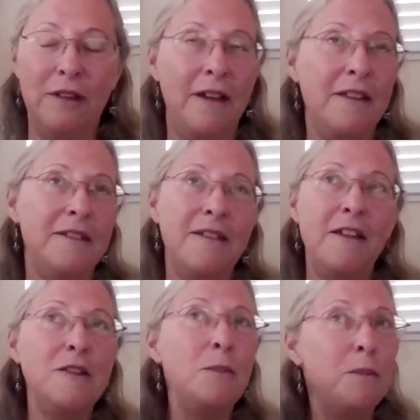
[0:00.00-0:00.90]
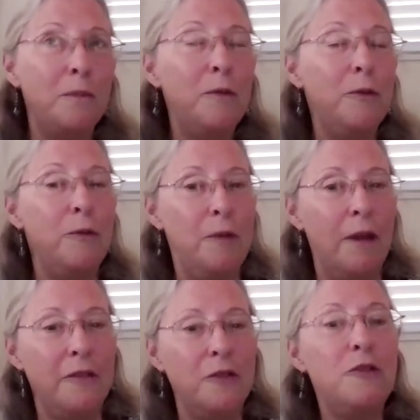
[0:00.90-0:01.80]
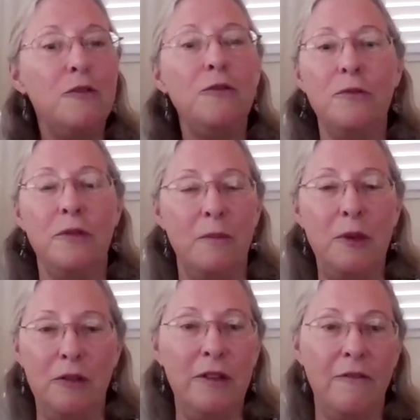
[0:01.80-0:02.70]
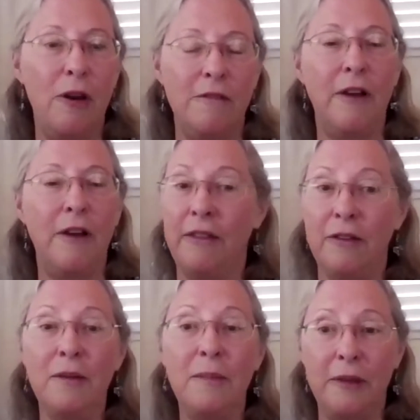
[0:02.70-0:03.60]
Not to undo the beauty of our father,